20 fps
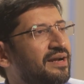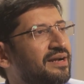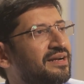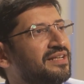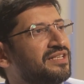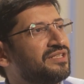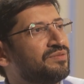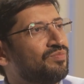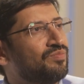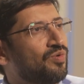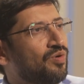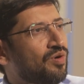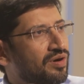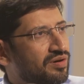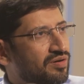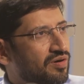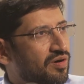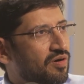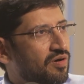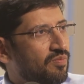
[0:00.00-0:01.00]
It is more
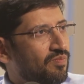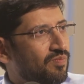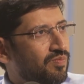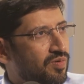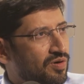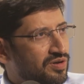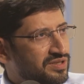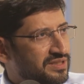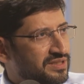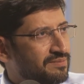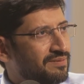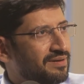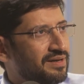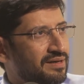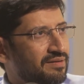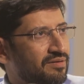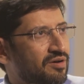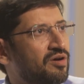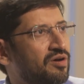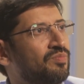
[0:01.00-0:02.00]
possible
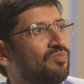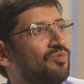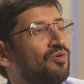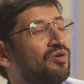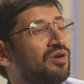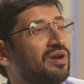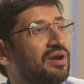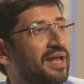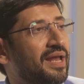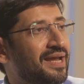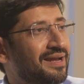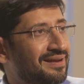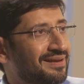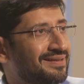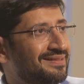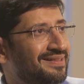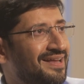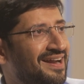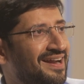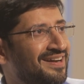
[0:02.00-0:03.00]
or more
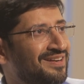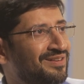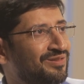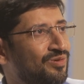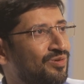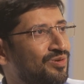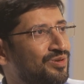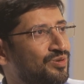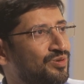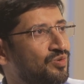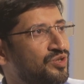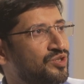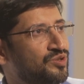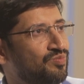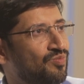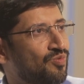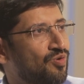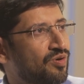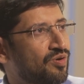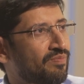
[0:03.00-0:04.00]
likely that those who
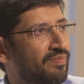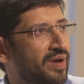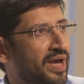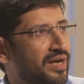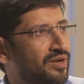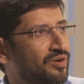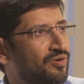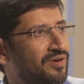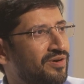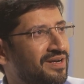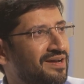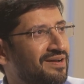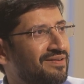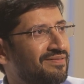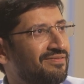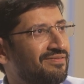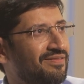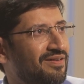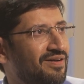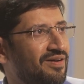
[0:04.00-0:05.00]
smoke marijuana
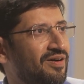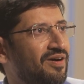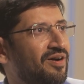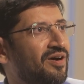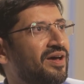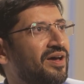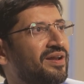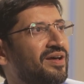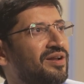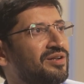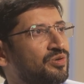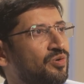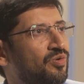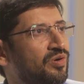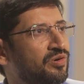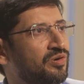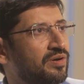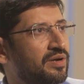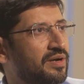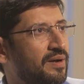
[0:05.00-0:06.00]
are also
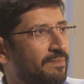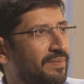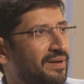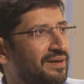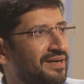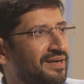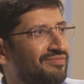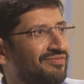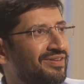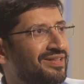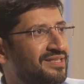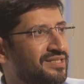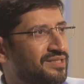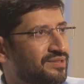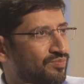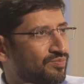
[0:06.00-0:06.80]
going to couple it with